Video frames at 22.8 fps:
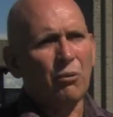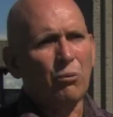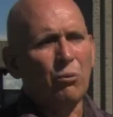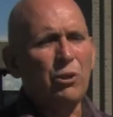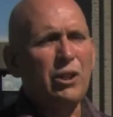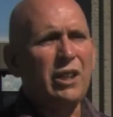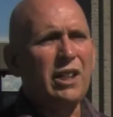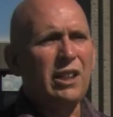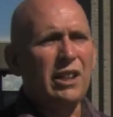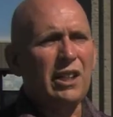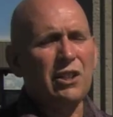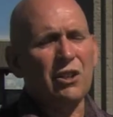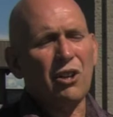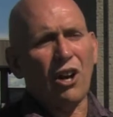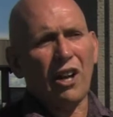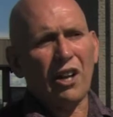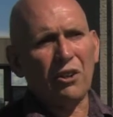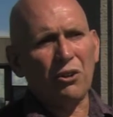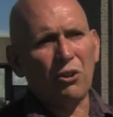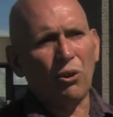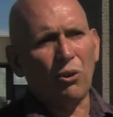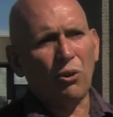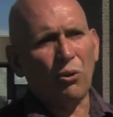really not
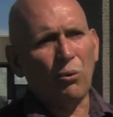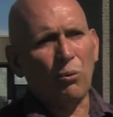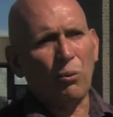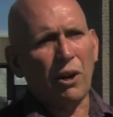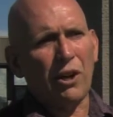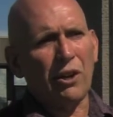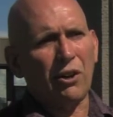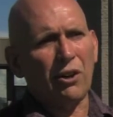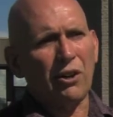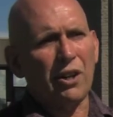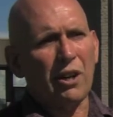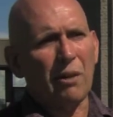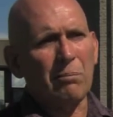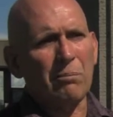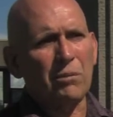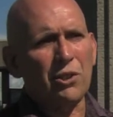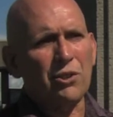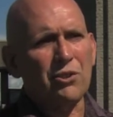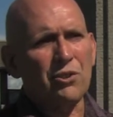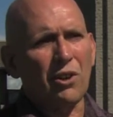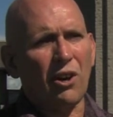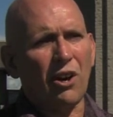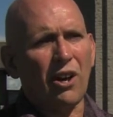know what our
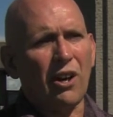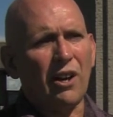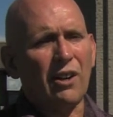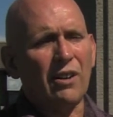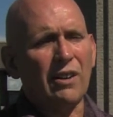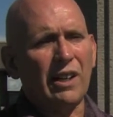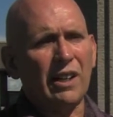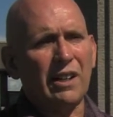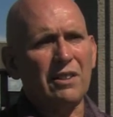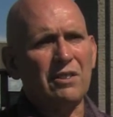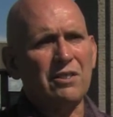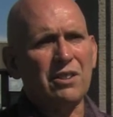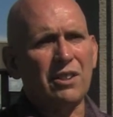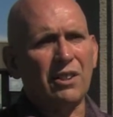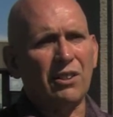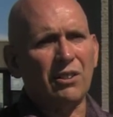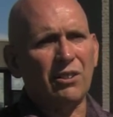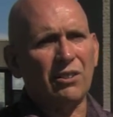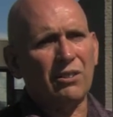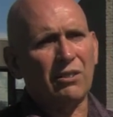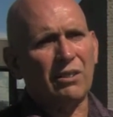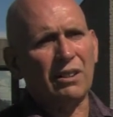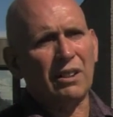numbers are
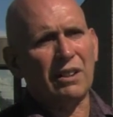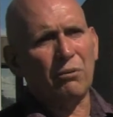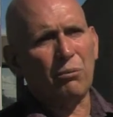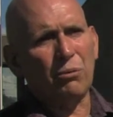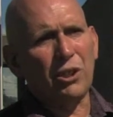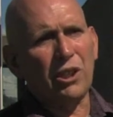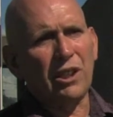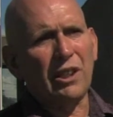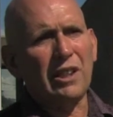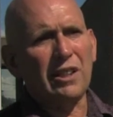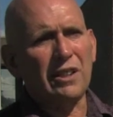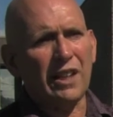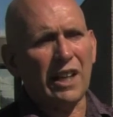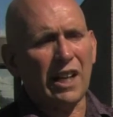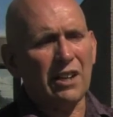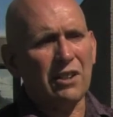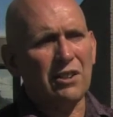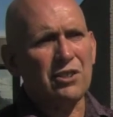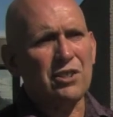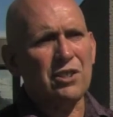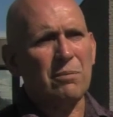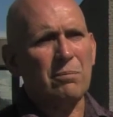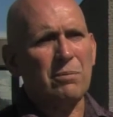until really the
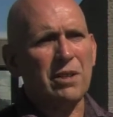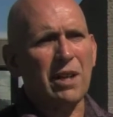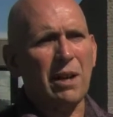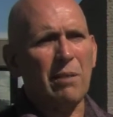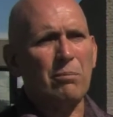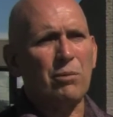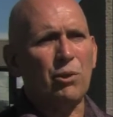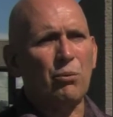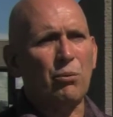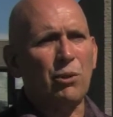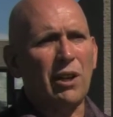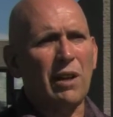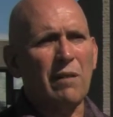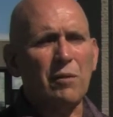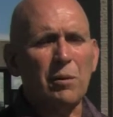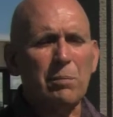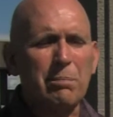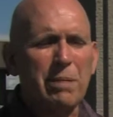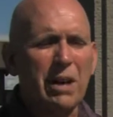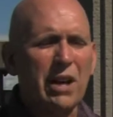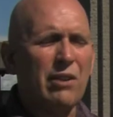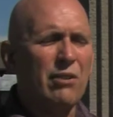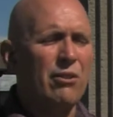end of September. We'll have a
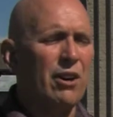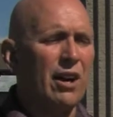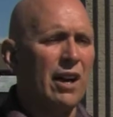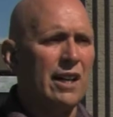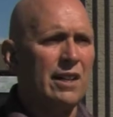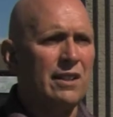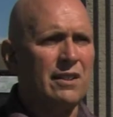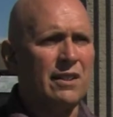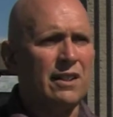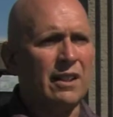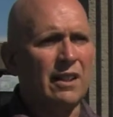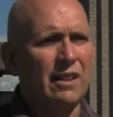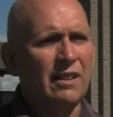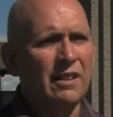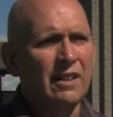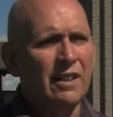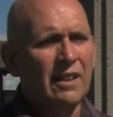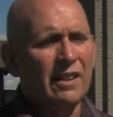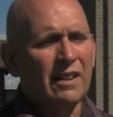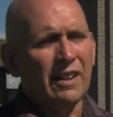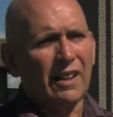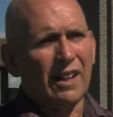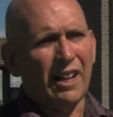better idea
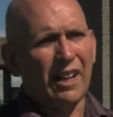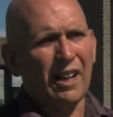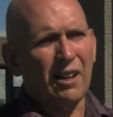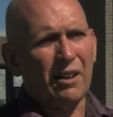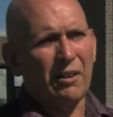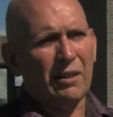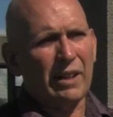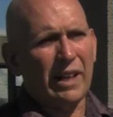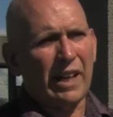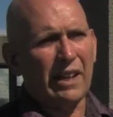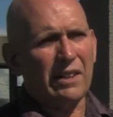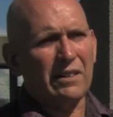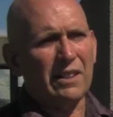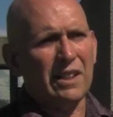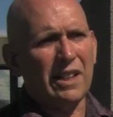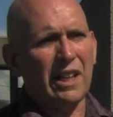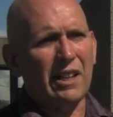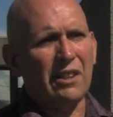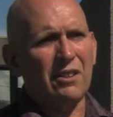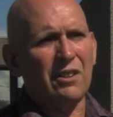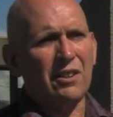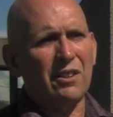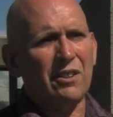uh, at the
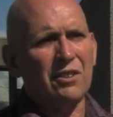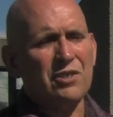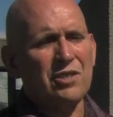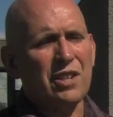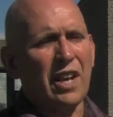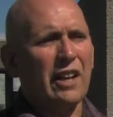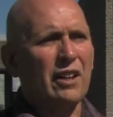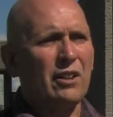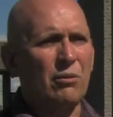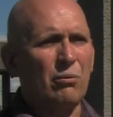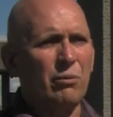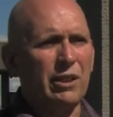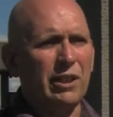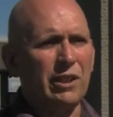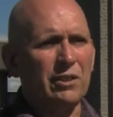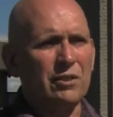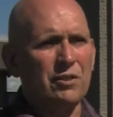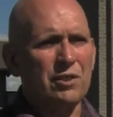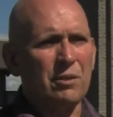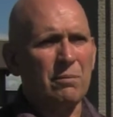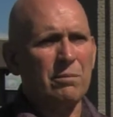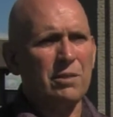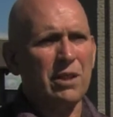end of the second week of
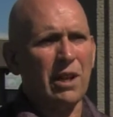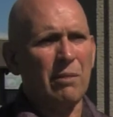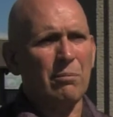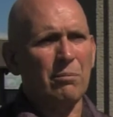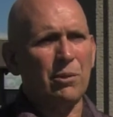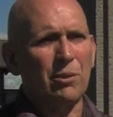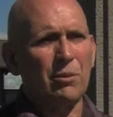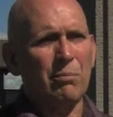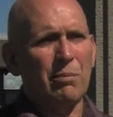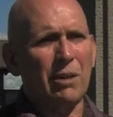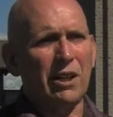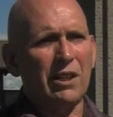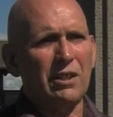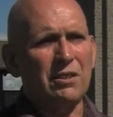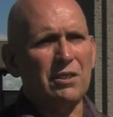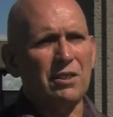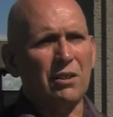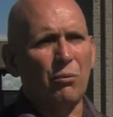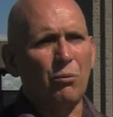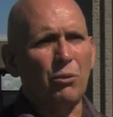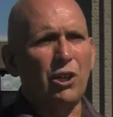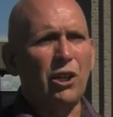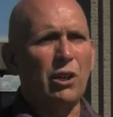September, but
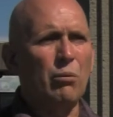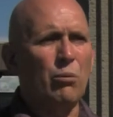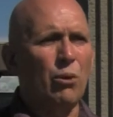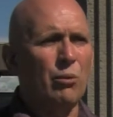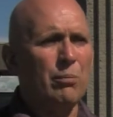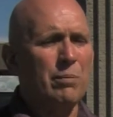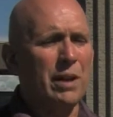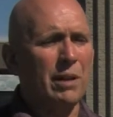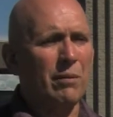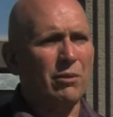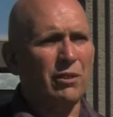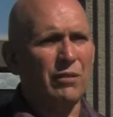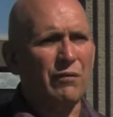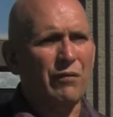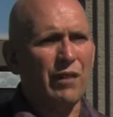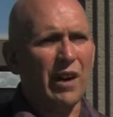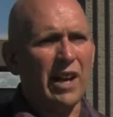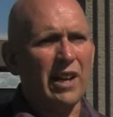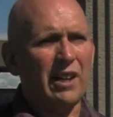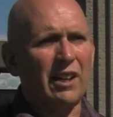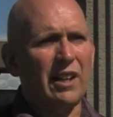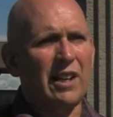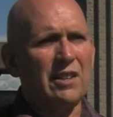uh, really won't be able to
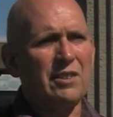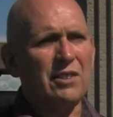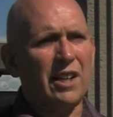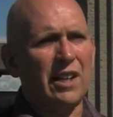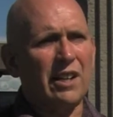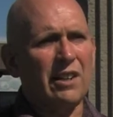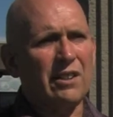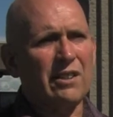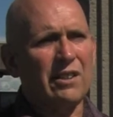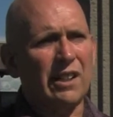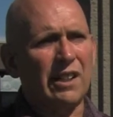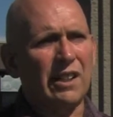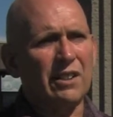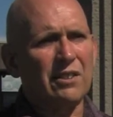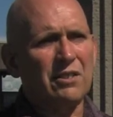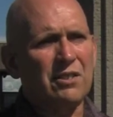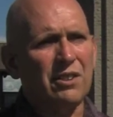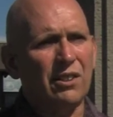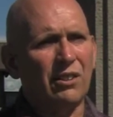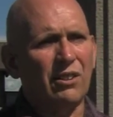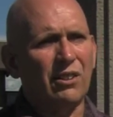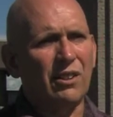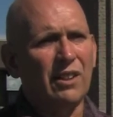finalize anything
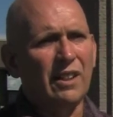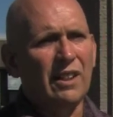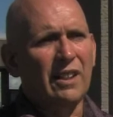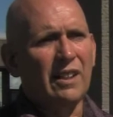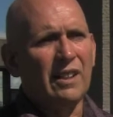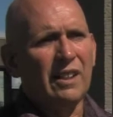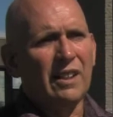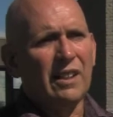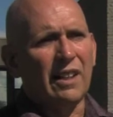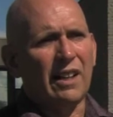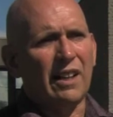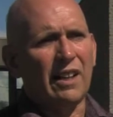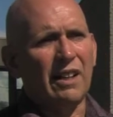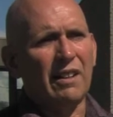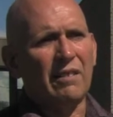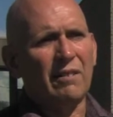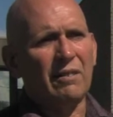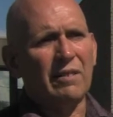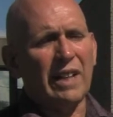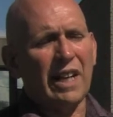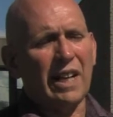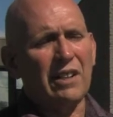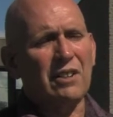until uh,
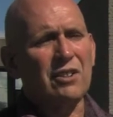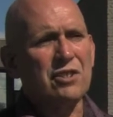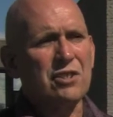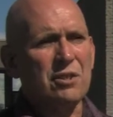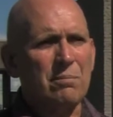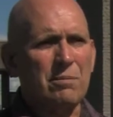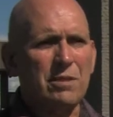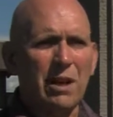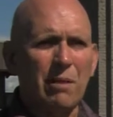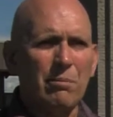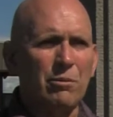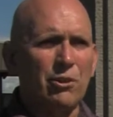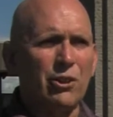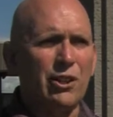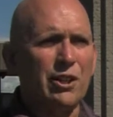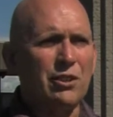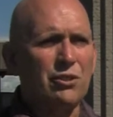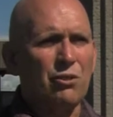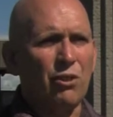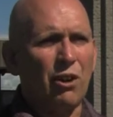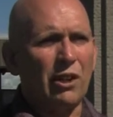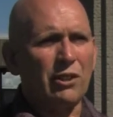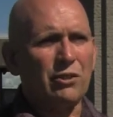end of September
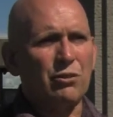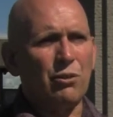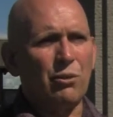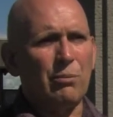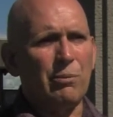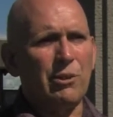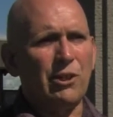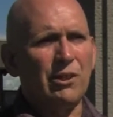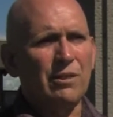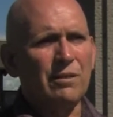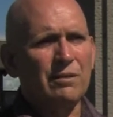into October.